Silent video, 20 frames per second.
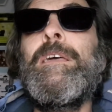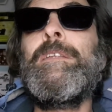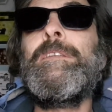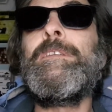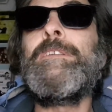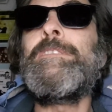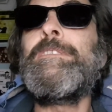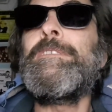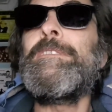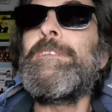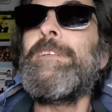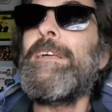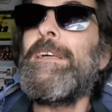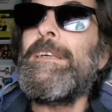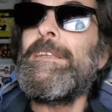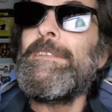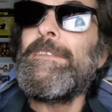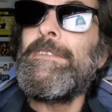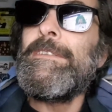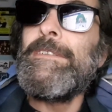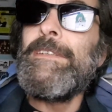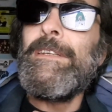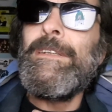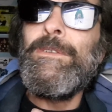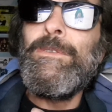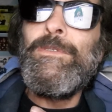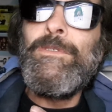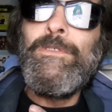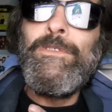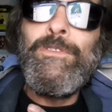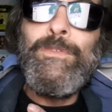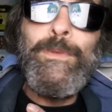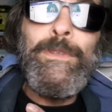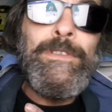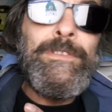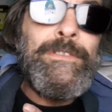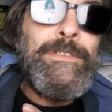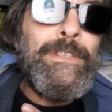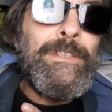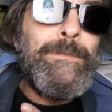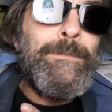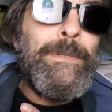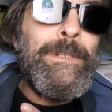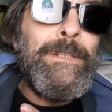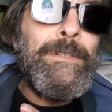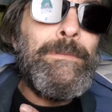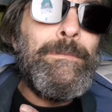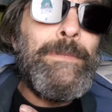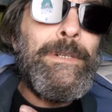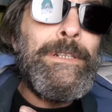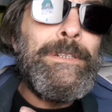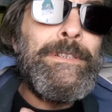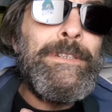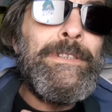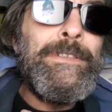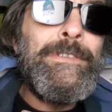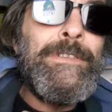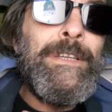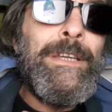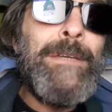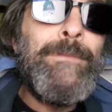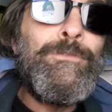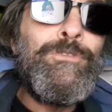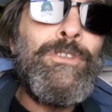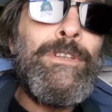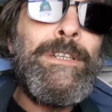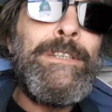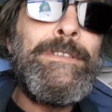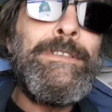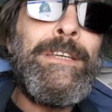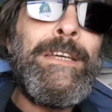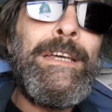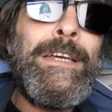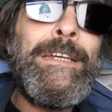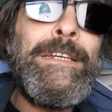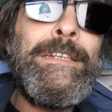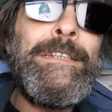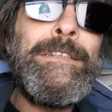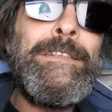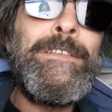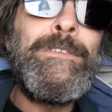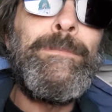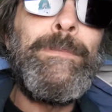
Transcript: this is how twisted my mind is. I'm trying to hide as